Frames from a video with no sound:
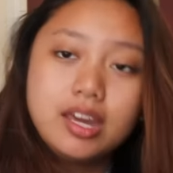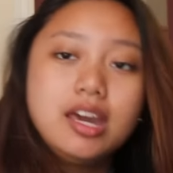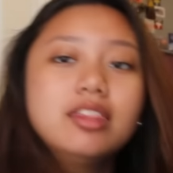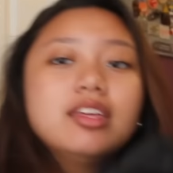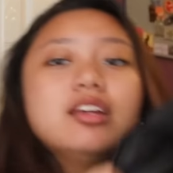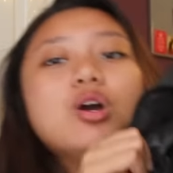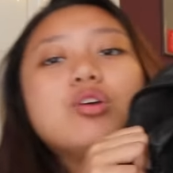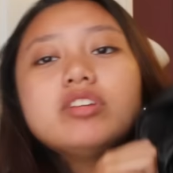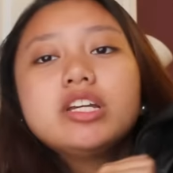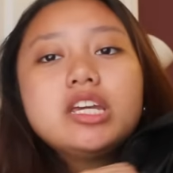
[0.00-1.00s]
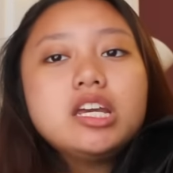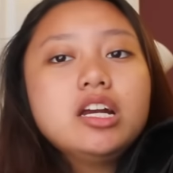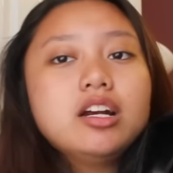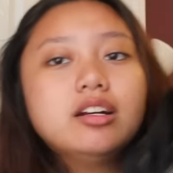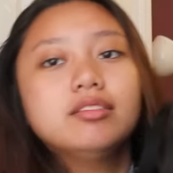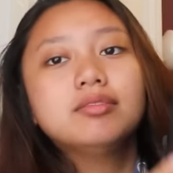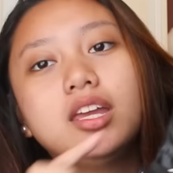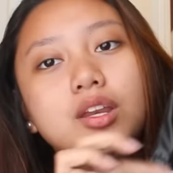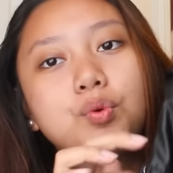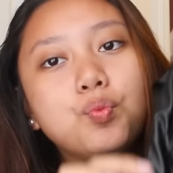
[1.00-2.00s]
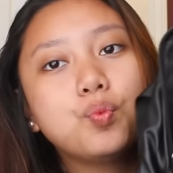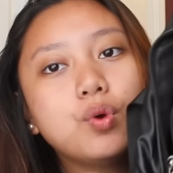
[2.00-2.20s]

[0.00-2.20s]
Okay, and then over here in